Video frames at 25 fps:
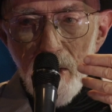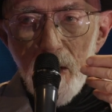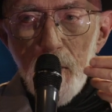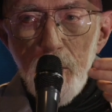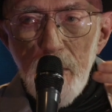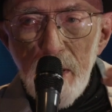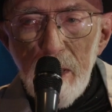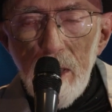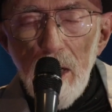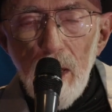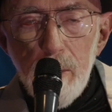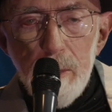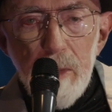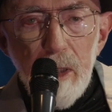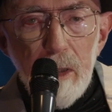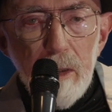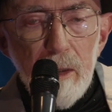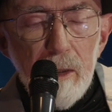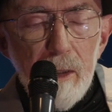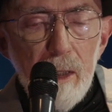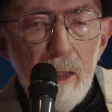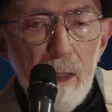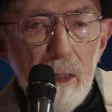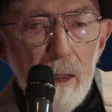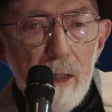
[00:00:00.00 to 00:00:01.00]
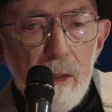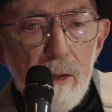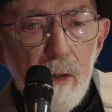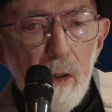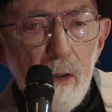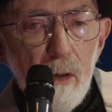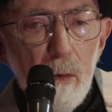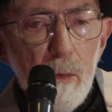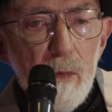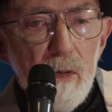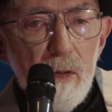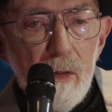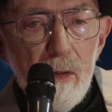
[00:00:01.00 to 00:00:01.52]
big optical
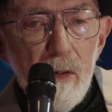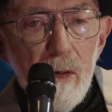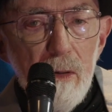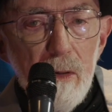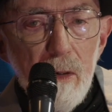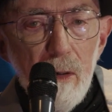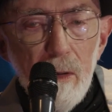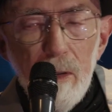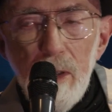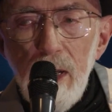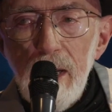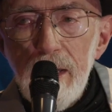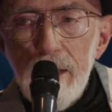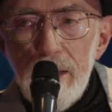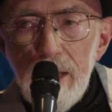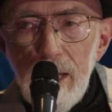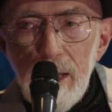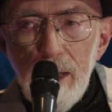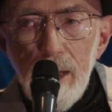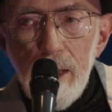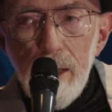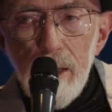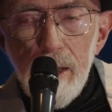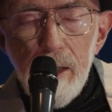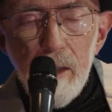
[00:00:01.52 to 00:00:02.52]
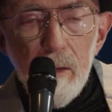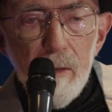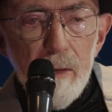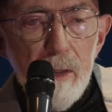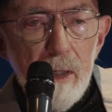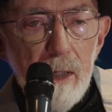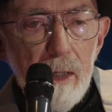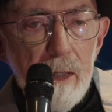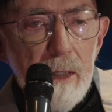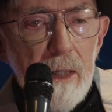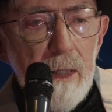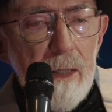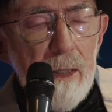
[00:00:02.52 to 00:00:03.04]
telescopes, or like Galileo
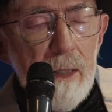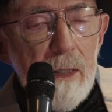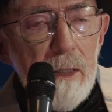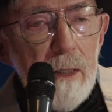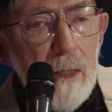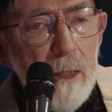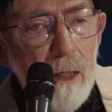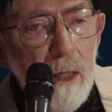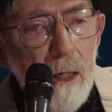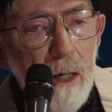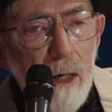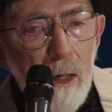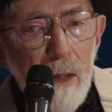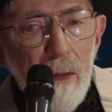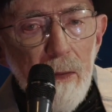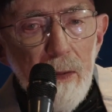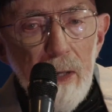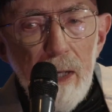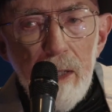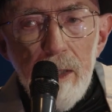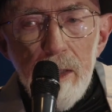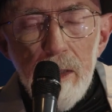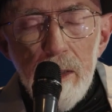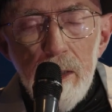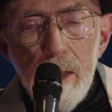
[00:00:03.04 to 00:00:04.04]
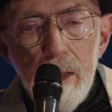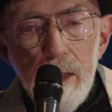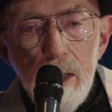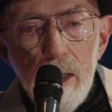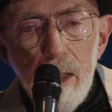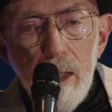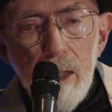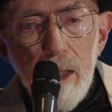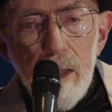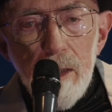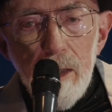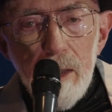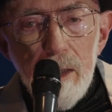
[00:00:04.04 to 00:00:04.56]
did, then
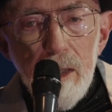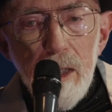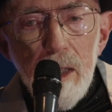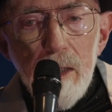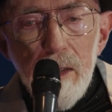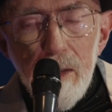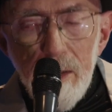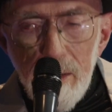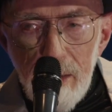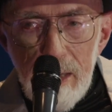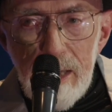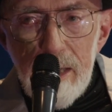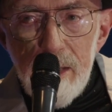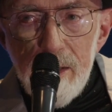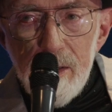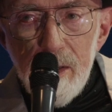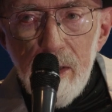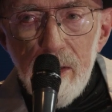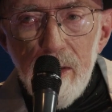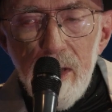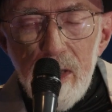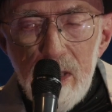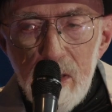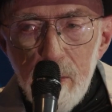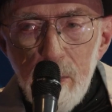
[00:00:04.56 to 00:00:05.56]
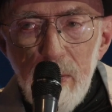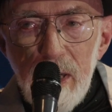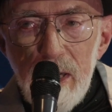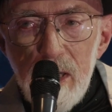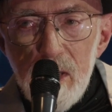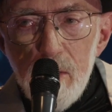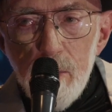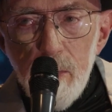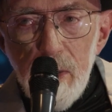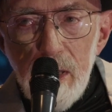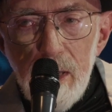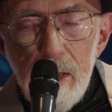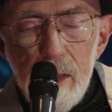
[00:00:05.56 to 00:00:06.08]
LISA, this
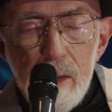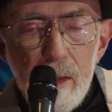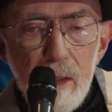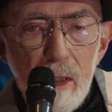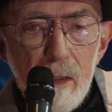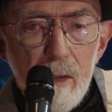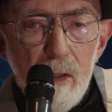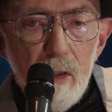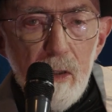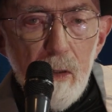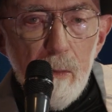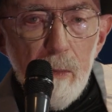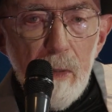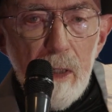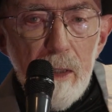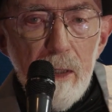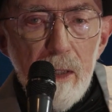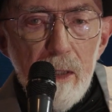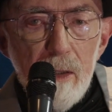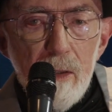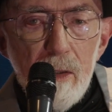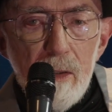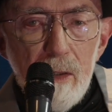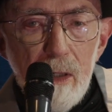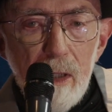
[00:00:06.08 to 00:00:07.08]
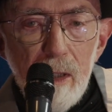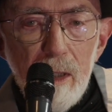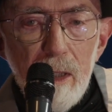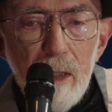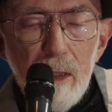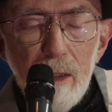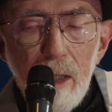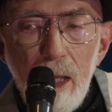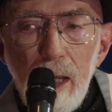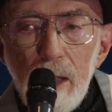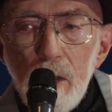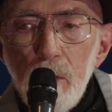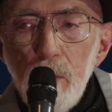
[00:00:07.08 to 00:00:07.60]
space-based instrument, is
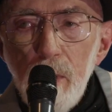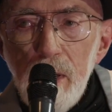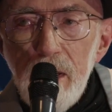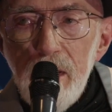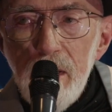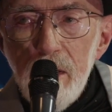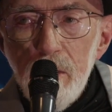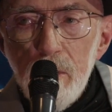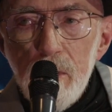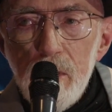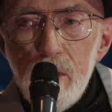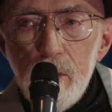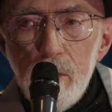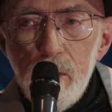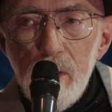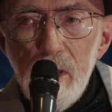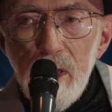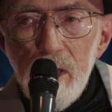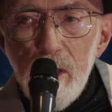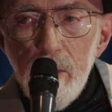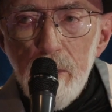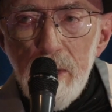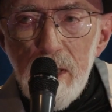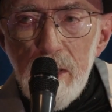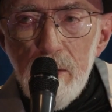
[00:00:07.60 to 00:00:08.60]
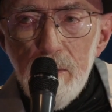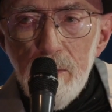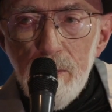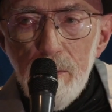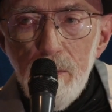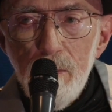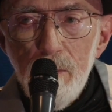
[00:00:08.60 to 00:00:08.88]
like radio astronomy.